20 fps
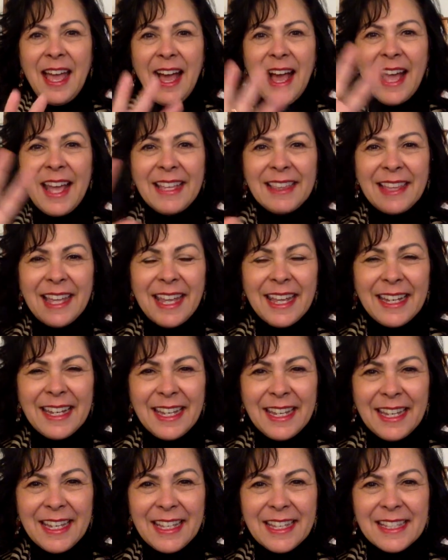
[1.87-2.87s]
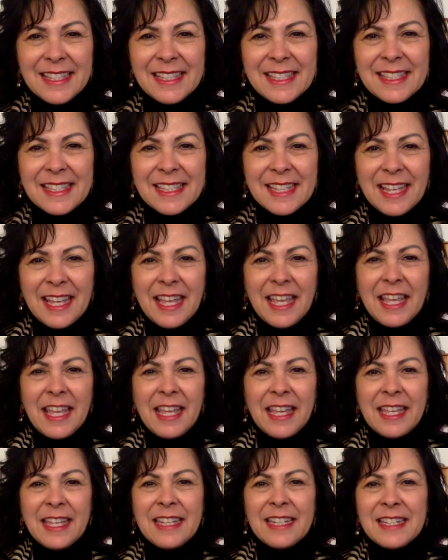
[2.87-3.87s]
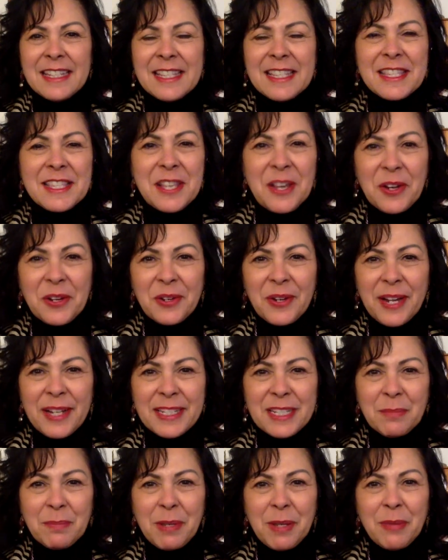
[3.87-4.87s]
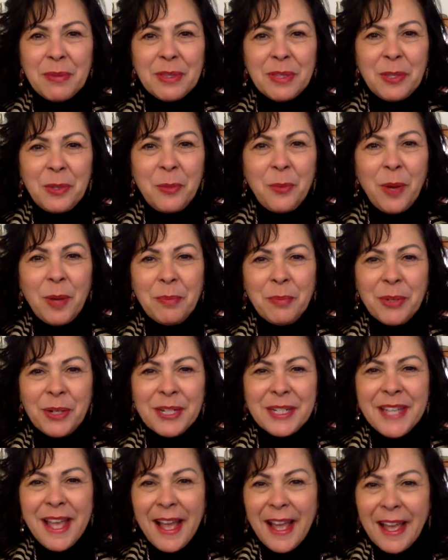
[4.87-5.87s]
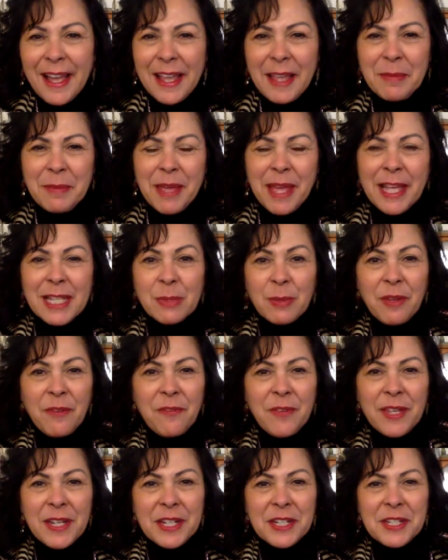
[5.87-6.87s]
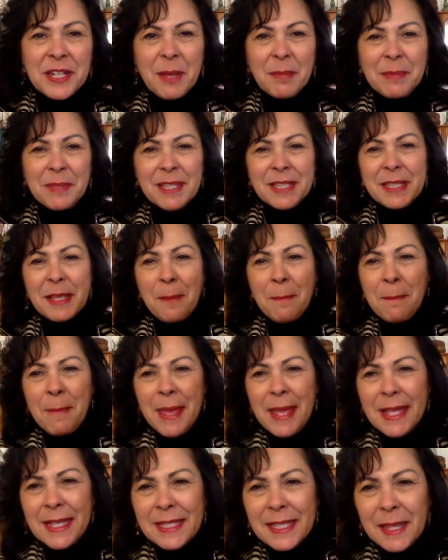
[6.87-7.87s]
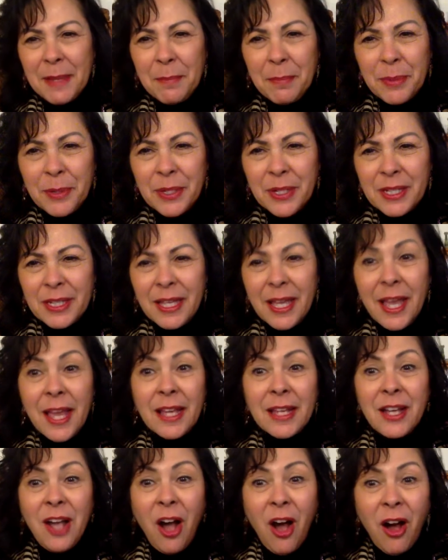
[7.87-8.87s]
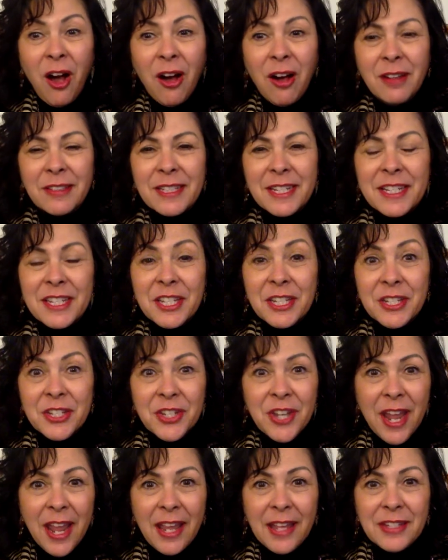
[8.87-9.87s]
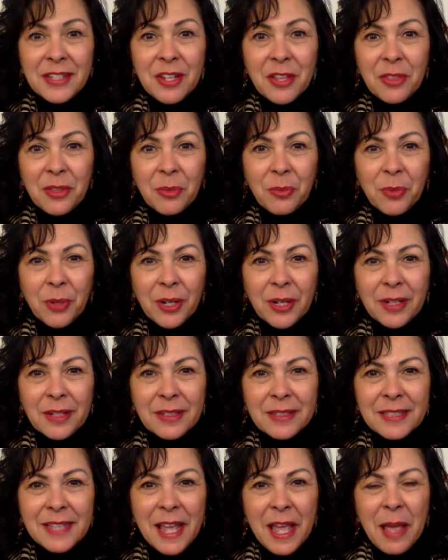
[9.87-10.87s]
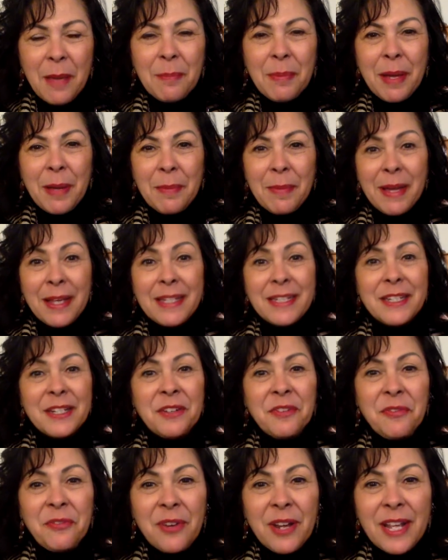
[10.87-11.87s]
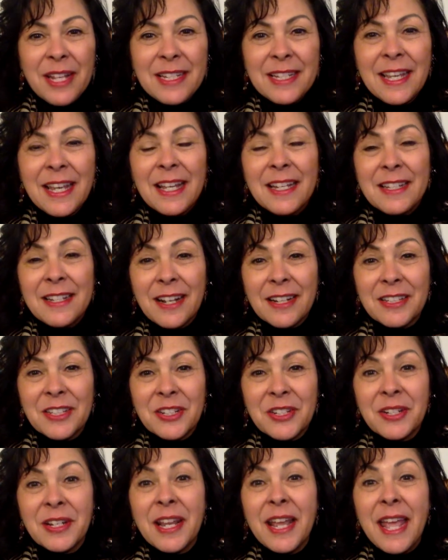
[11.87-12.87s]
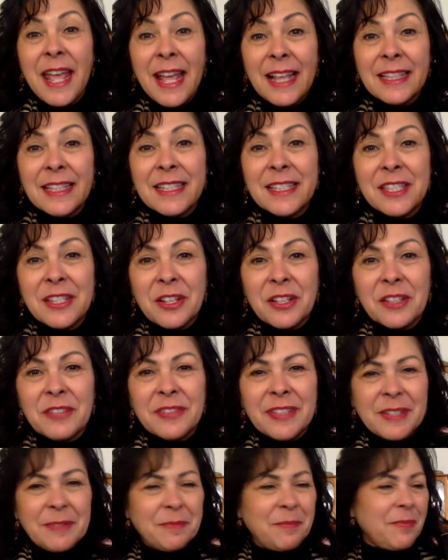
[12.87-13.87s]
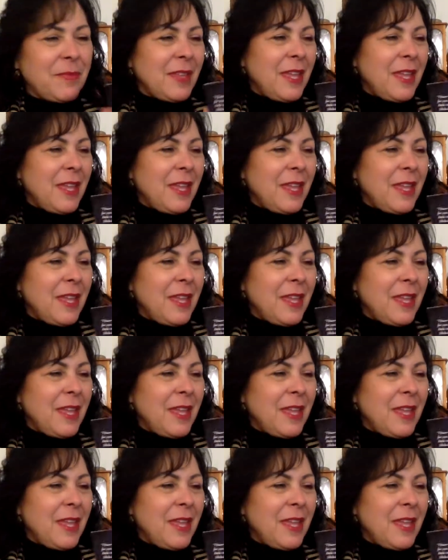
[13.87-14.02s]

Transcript: Hi, ladies. It is so great to be with you one more time as we finish up this amazing book called To Change the World by my dear friend, Dr. Helen Sullivan.